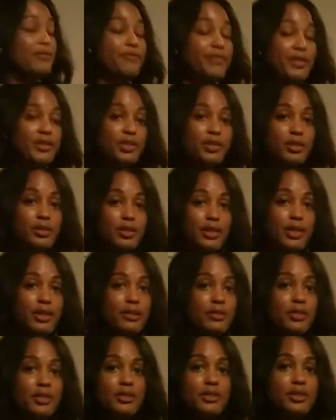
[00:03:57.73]
physical
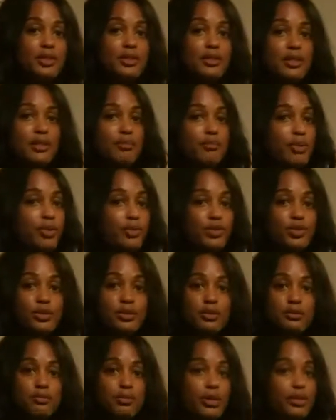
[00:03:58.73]
illnesses,
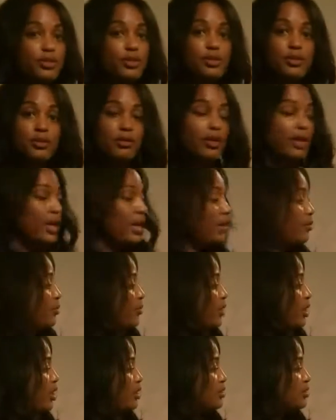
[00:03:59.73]
emotional, mental.
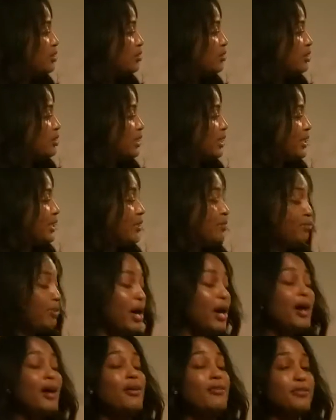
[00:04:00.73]
We're also looking at
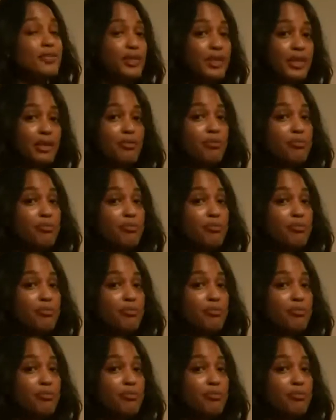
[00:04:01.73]
poverty.